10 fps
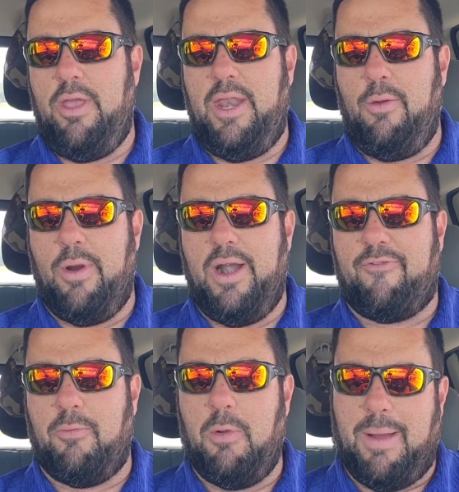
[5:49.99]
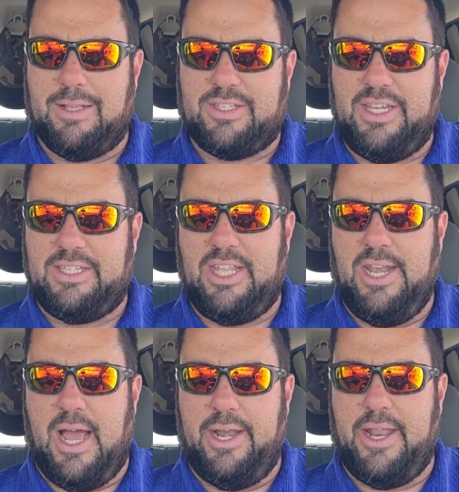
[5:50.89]
anywhere from about
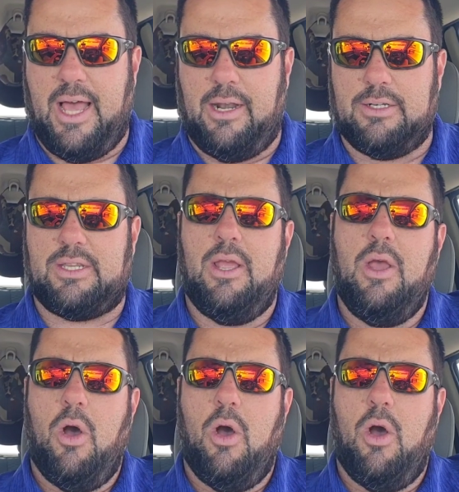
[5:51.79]
$69